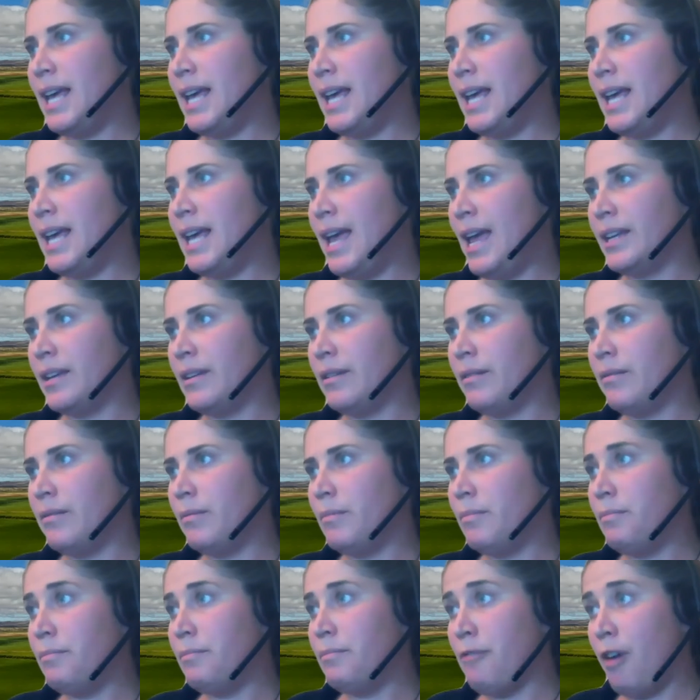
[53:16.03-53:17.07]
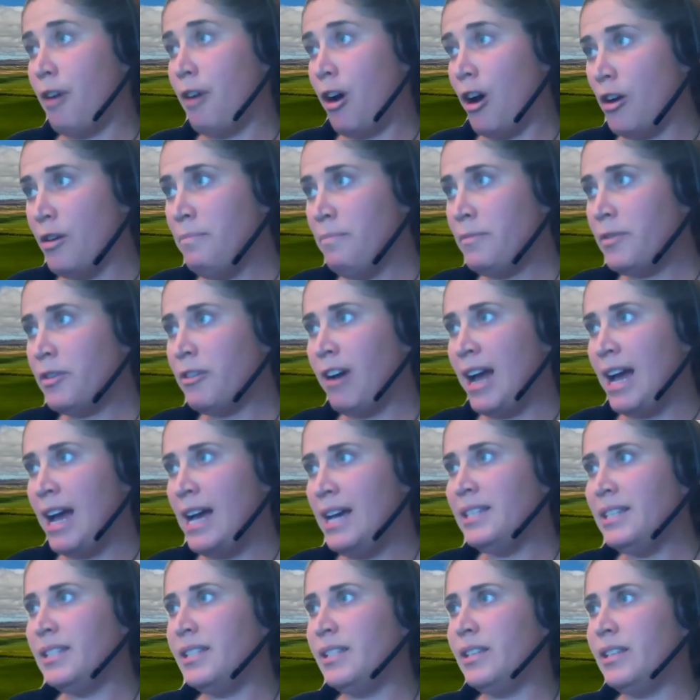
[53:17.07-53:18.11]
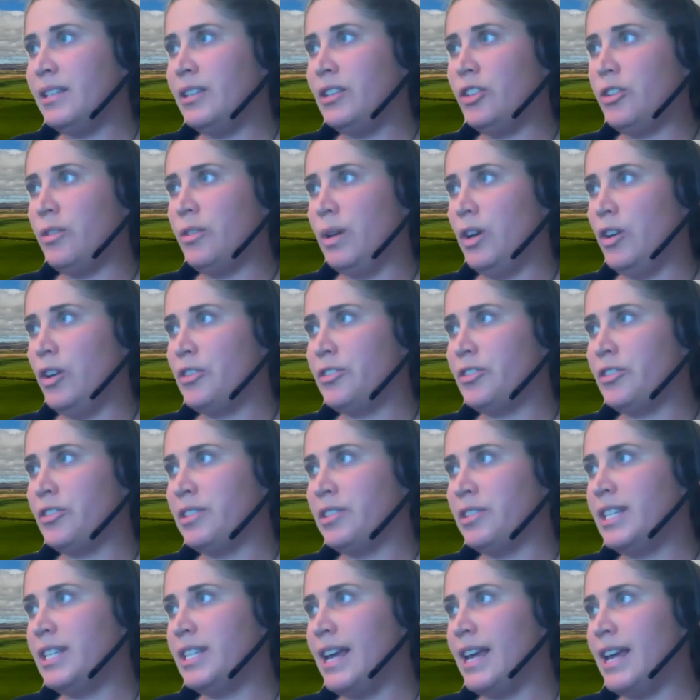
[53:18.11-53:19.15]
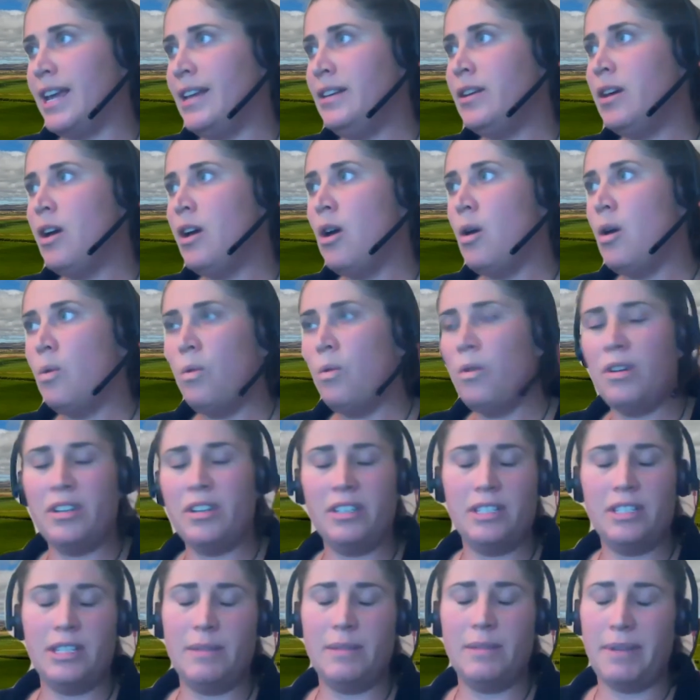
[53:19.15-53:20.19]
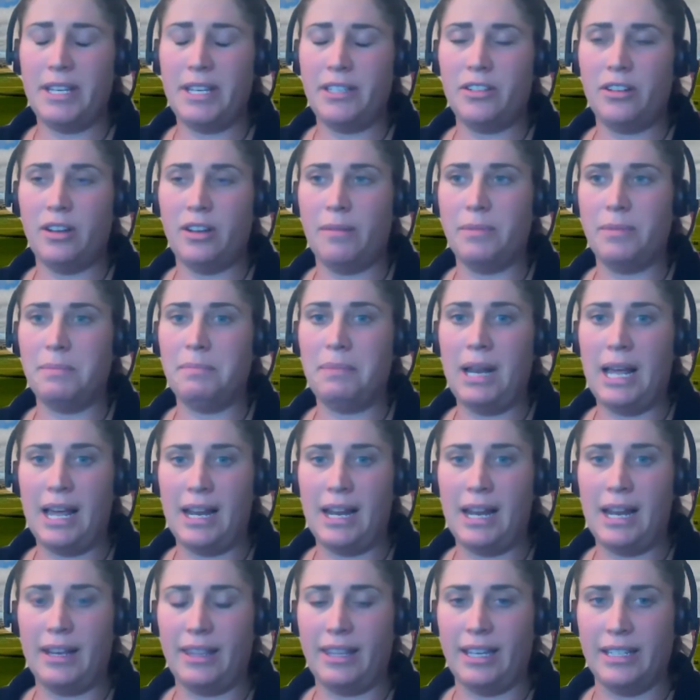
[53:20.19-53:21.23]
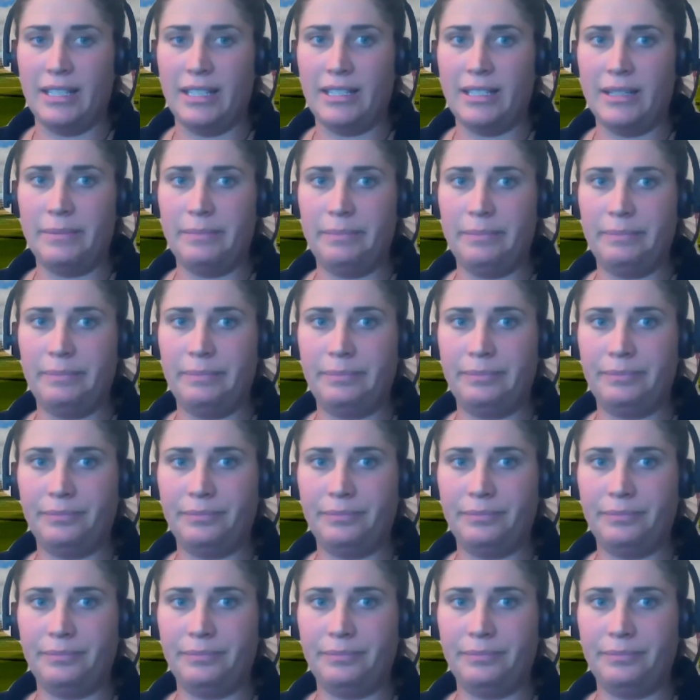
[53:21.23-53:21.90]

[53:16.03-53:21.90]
to adding Rome grass to a lucerne stand, what is the best time to plant this?